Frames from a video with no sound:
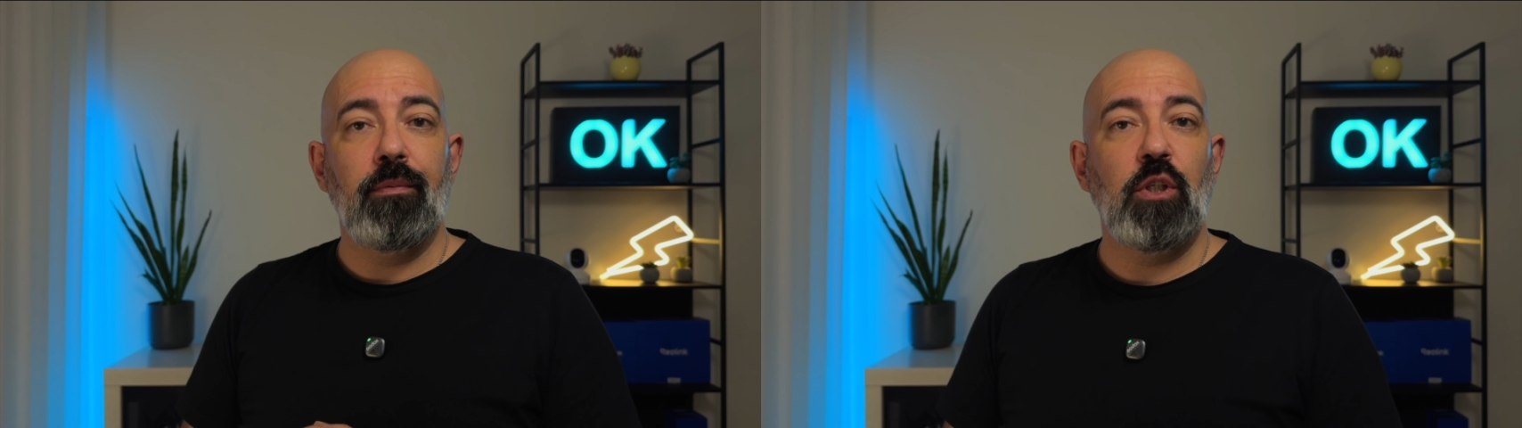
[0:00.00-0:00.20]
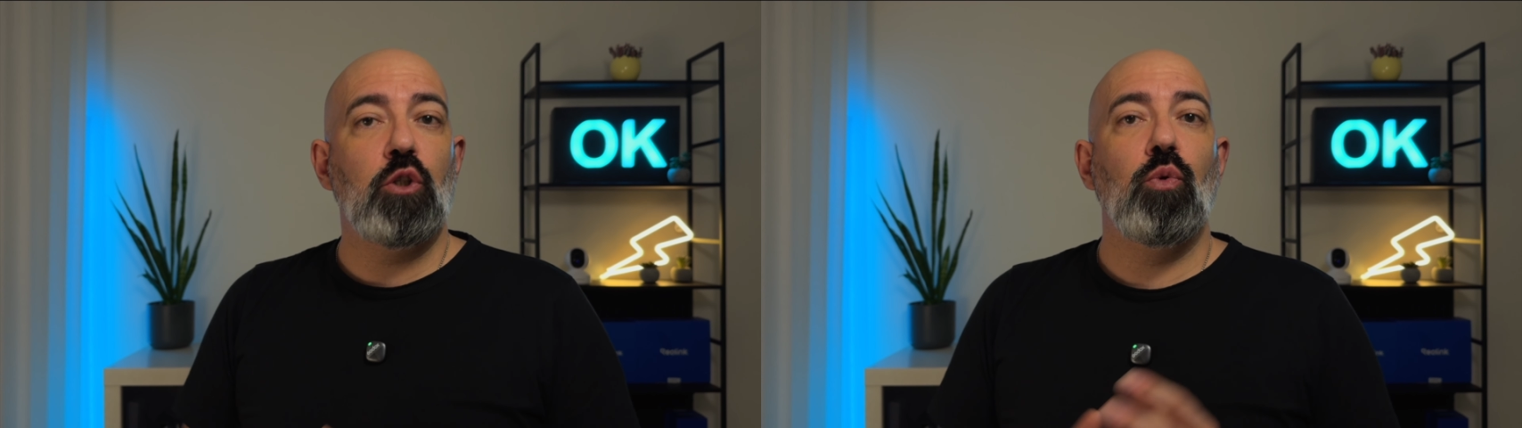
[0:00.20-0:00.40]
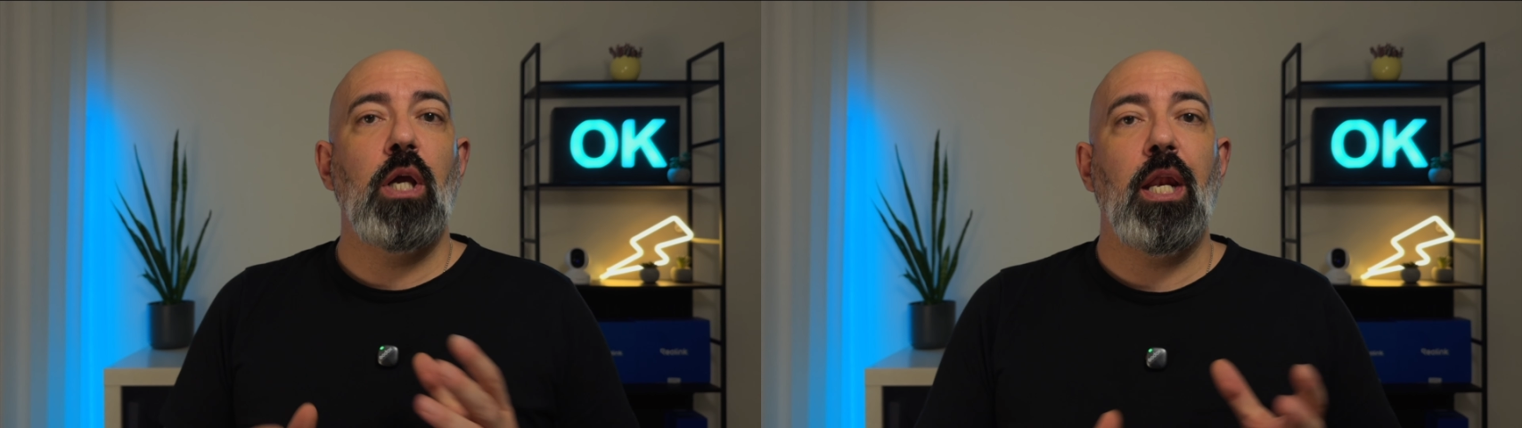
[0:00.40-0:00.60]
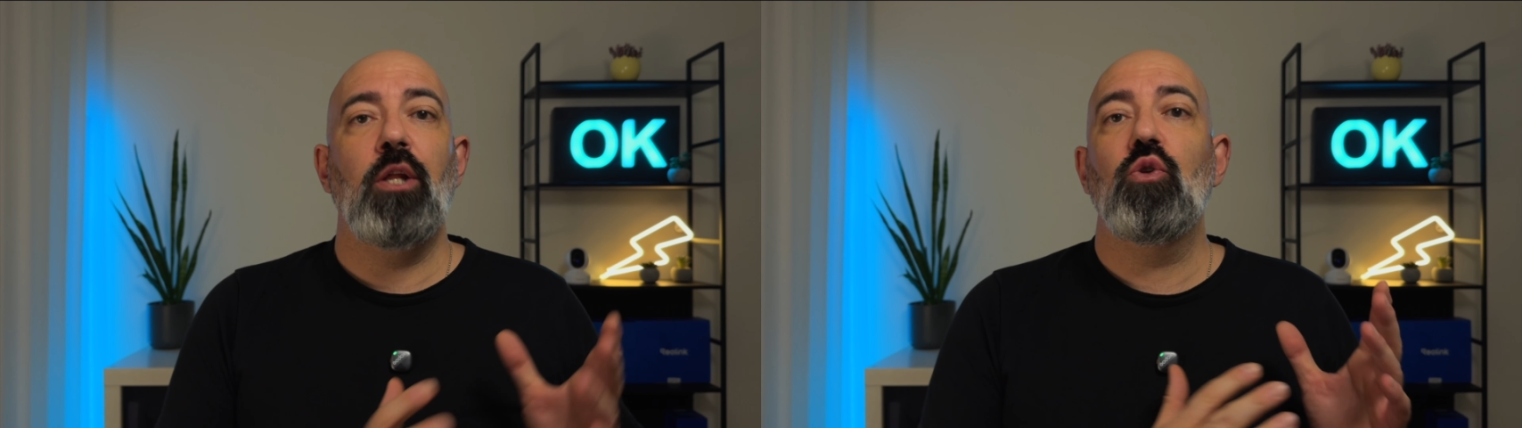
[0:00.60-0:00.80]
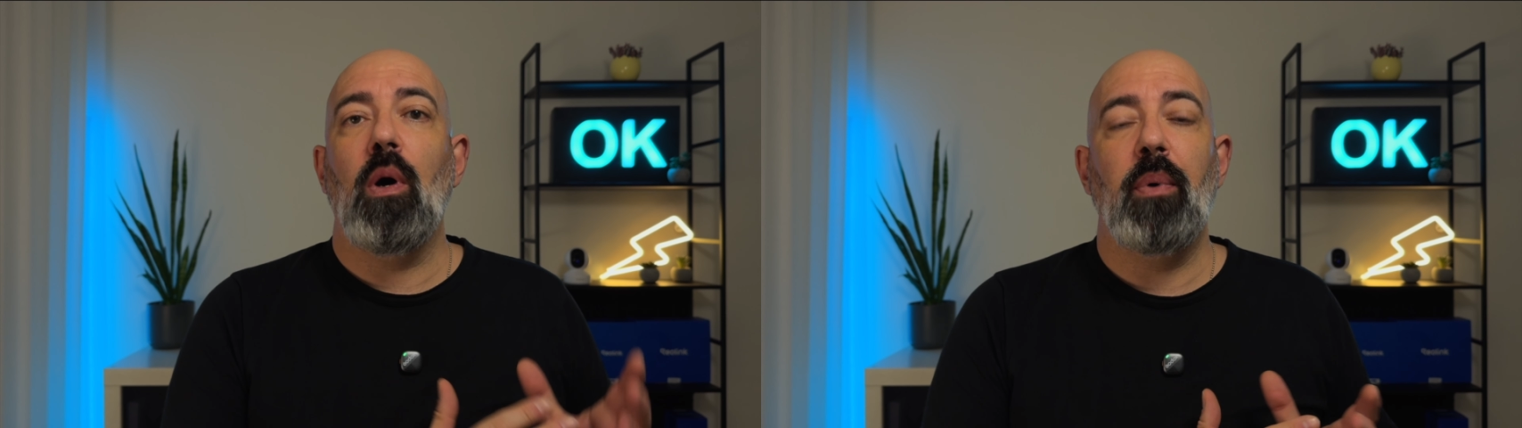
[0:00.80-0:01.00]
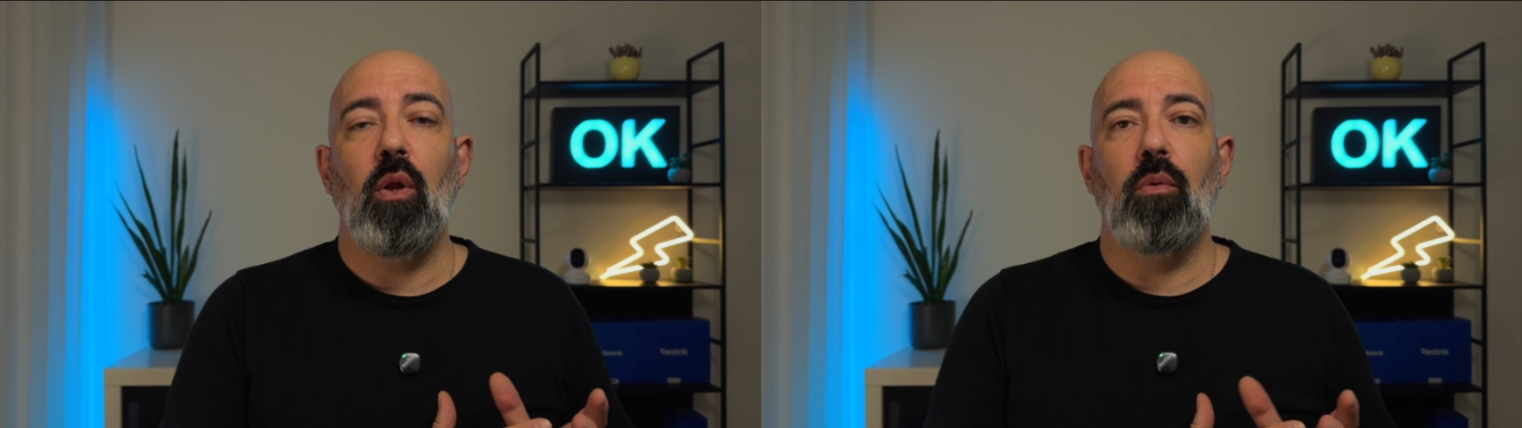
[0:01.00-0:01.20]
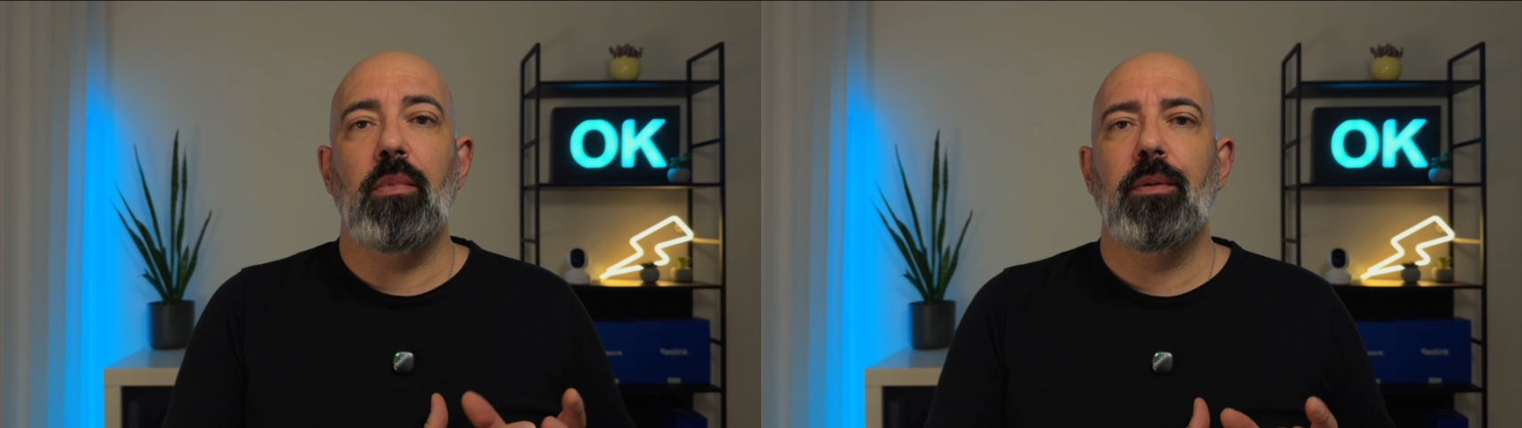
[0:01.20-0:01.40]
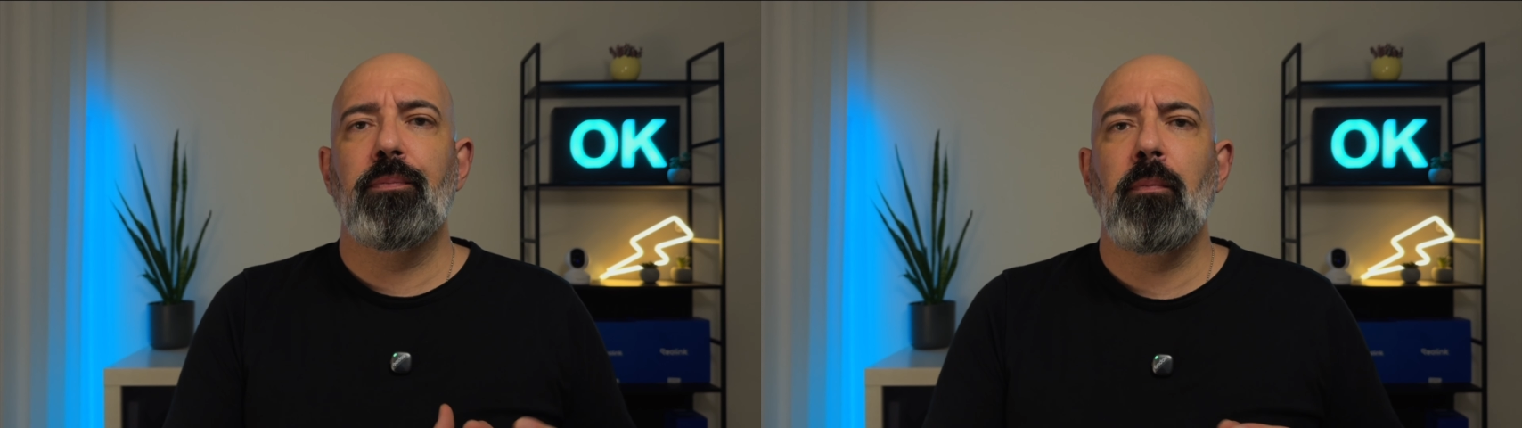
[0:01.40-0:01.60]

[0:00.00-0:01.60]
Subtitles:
just to get into Apple Home.